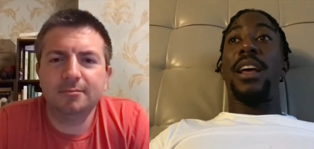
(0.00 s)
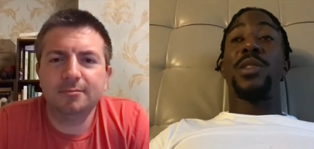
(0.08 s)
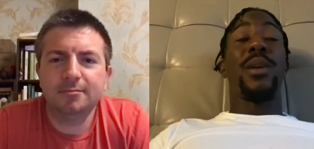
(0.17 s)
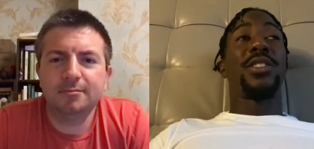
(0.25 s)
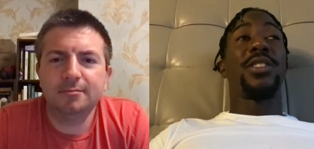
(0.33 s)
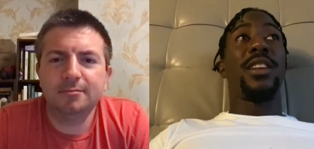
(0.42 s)

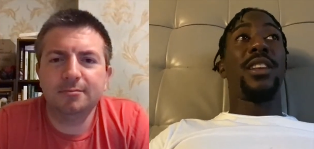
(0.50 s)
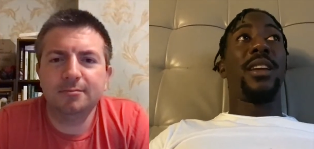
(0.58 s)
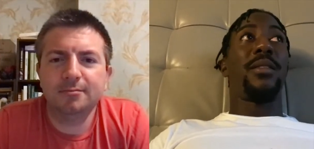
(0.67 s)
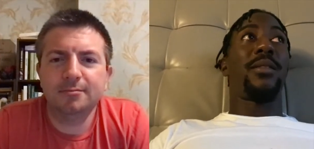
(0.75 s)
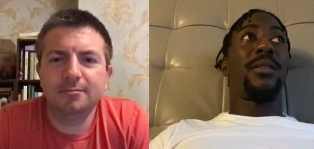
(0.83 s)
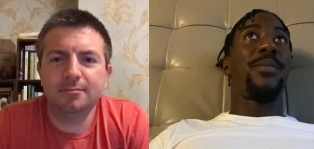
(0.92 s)

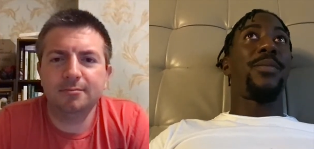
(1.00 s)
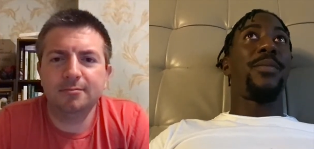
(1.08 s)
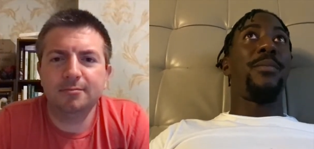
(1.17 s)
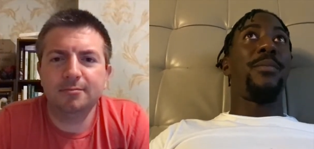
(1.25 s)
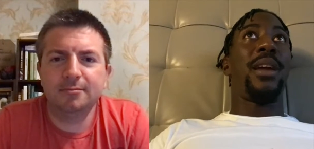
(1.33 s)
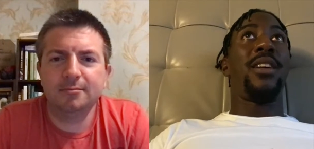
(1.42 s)
Speaker 1: especially
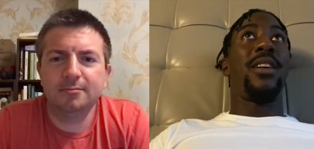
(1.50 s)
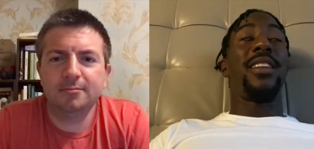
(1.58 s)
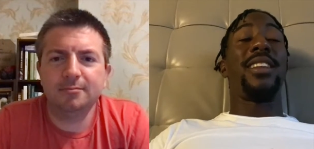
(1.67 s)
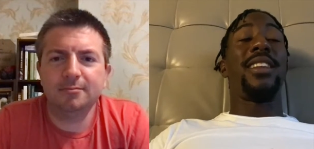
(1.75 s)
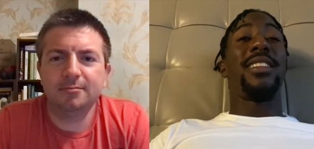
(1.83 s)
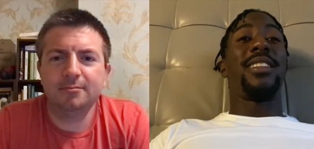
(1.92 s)
being
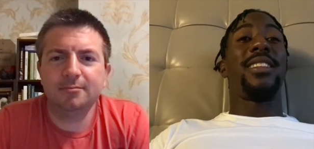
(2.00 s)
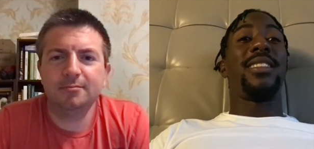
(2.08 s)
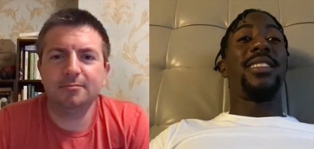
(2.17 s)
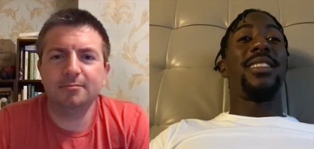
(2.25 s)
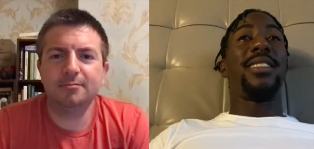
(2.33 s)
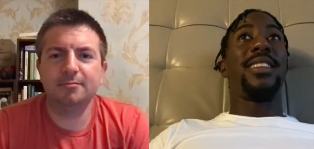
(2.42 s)
on the
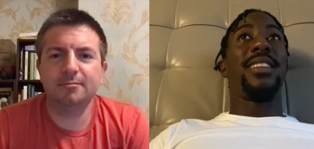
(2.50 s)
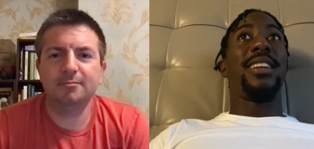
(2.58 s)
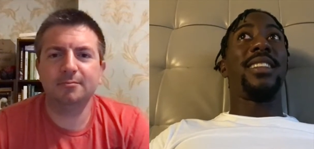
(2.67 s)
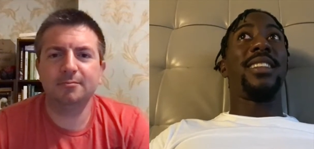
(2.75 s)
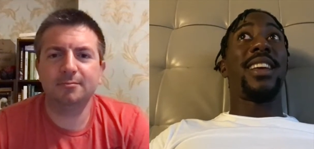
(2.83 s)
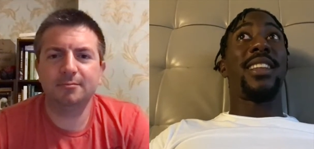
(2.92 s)

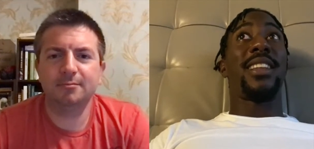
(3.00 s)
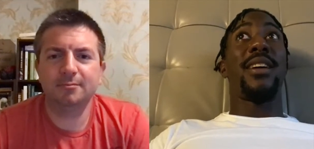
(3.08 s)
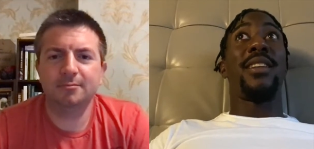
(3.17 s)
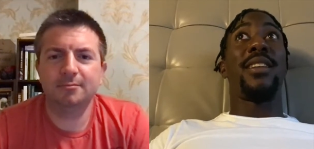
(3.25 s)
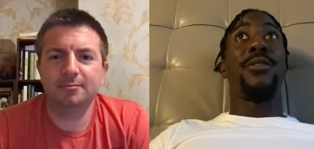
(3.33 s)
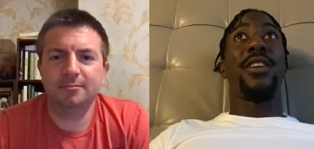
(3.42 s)
10th
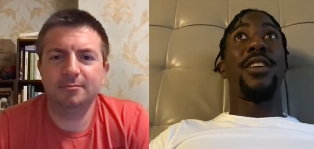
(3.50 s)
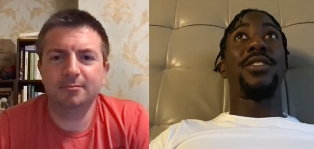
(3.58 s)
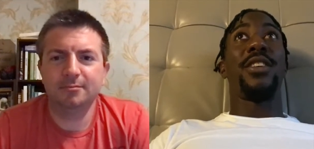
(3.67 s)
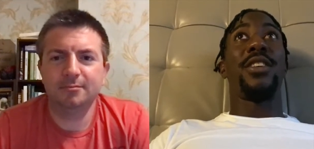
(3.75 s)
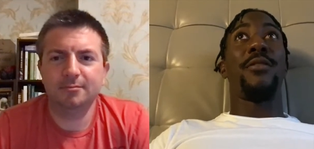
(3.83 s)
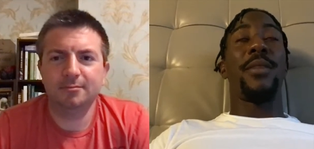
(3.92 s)

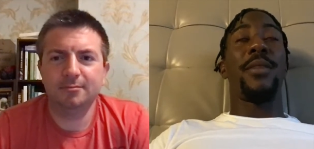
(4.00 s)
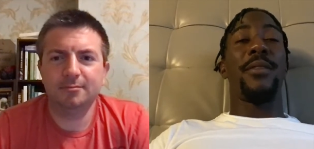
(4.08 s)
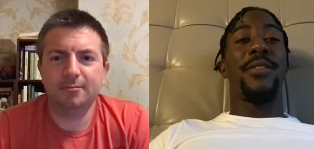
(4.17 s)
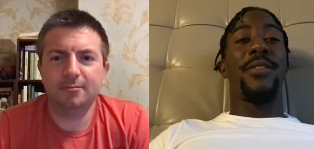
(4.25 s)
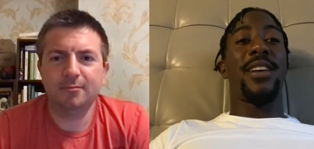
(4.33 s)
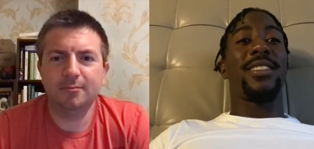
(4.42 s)
anniversary of my
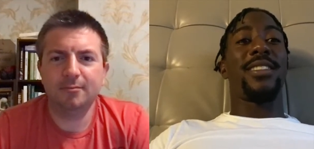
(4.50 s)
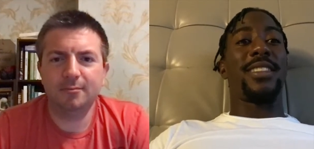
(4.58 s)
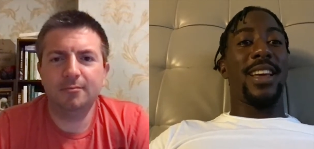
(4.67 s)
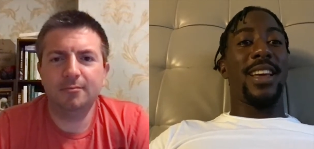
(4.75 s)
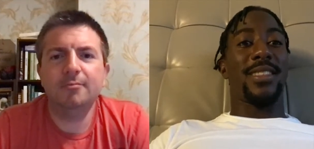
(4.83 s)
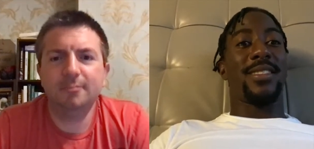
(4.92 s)
father's
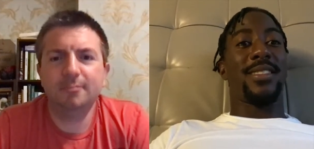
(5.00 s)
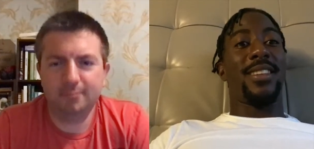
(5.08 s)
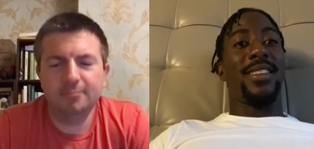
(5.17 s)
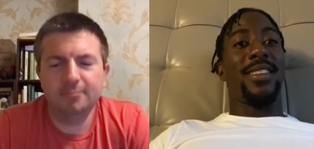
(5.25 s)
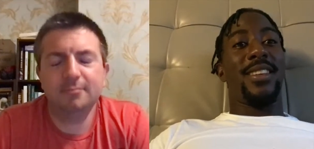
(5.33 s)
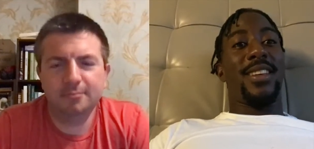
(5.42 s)
death.
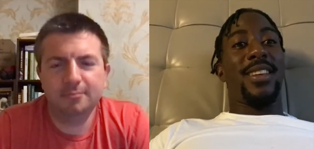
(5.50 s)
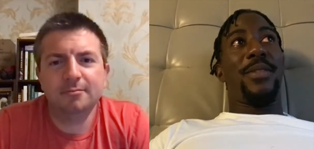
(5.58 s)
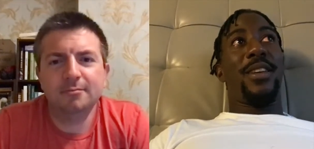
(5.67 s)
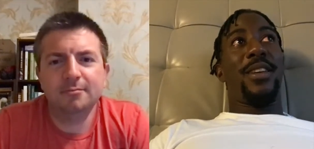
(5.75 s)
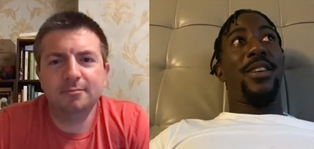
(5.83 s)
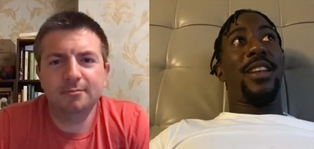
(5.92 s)

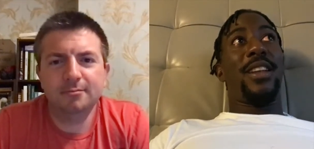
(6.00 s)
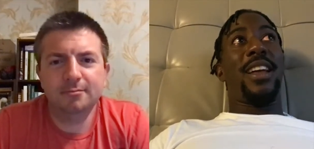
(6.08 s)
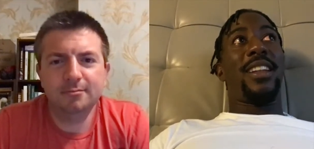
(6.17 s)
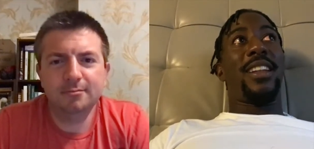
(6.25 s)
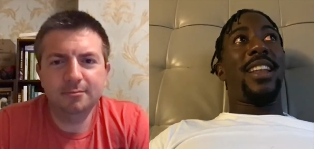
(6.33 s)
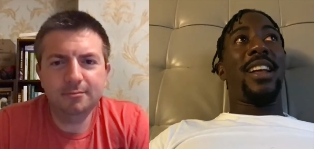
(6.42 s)
You know,
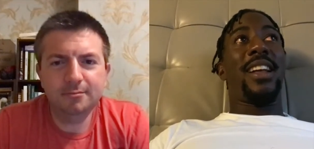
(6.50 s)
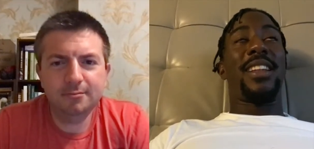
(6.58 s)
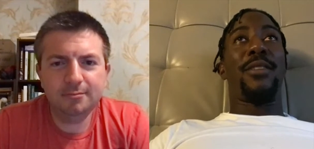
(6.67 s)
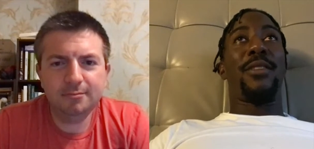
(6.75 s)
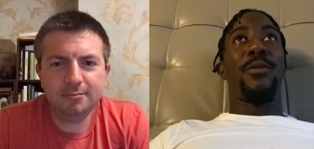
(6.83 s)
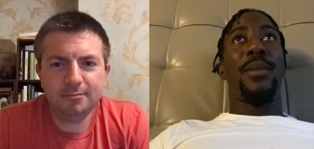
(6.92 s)

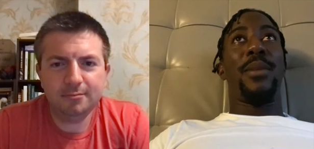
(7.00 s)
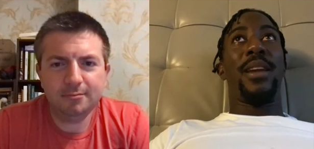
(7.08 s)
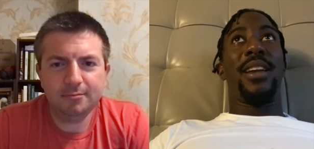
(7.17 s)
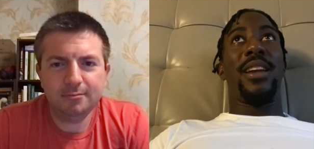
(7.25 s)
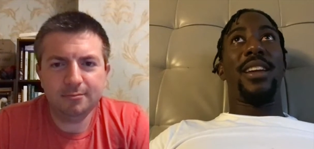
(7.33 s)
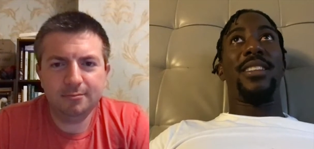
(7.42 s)
that for
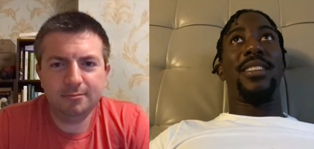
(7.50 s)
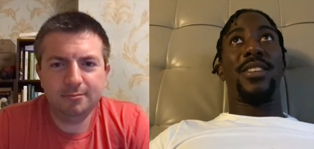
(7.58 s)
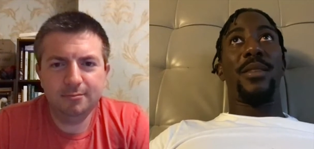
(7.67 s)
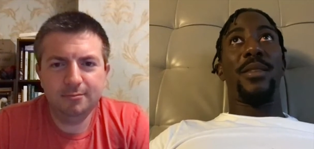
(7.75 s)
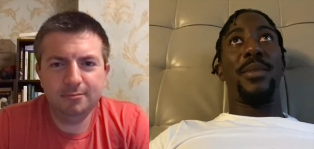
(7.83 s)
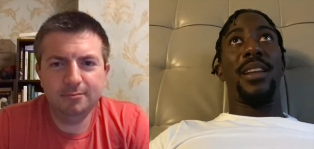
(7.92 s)
me is
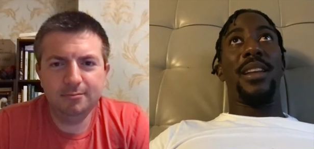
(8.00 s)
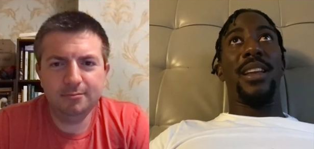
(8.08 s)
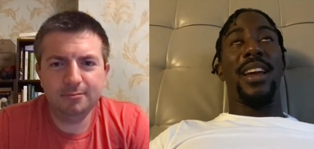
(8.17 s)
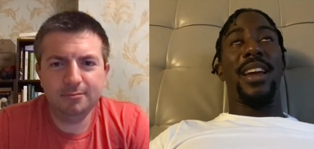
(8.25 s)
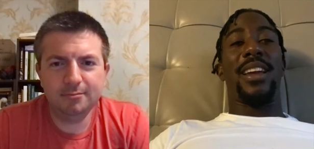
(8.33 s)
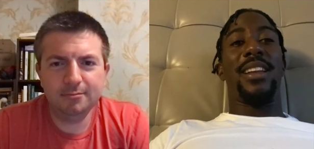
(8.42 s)
going to be
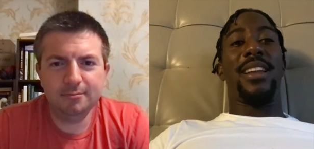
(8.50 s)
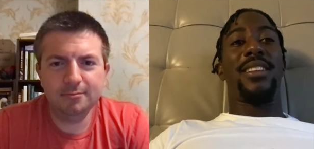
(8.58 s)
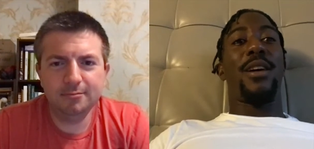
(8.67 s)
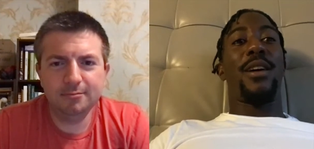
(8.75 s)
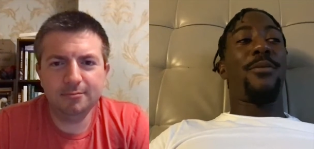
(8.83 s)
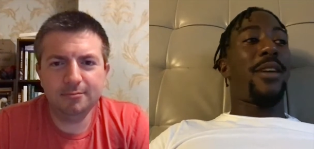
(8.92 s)
like in
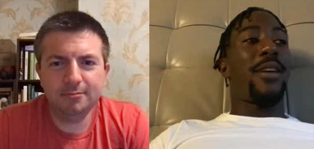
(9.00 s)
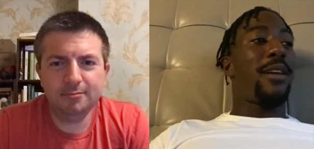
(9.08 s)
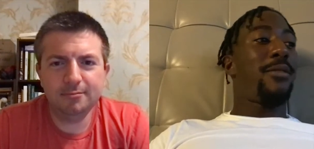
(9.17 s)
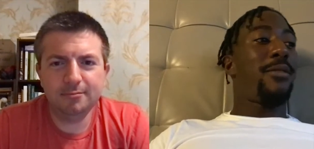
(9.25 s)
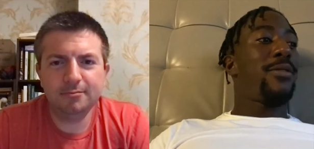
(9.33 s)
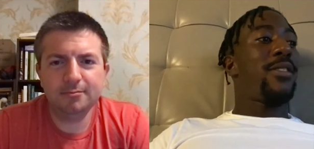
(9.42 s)
the top
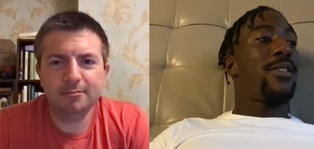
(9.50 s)
five.